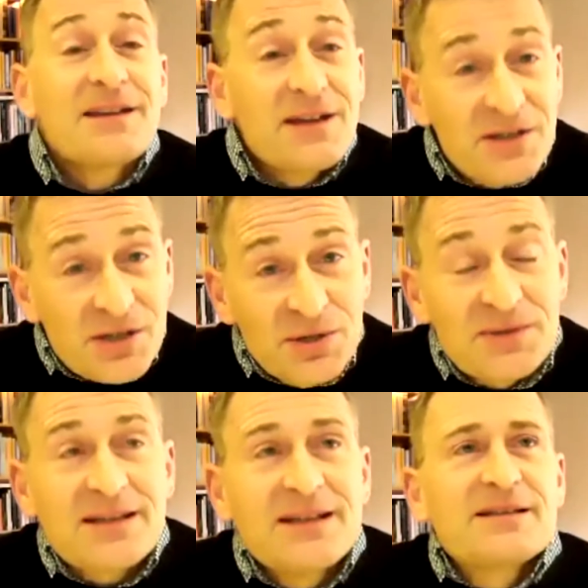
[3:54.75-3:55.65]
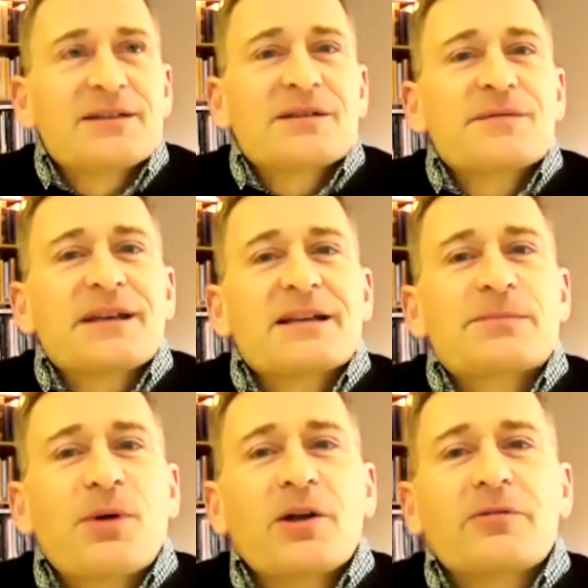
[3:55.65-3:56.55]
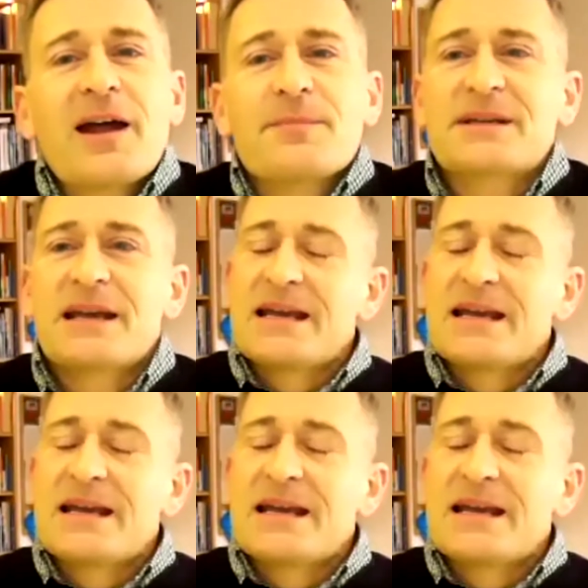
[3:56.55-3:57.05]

2 seasons of 6 programs.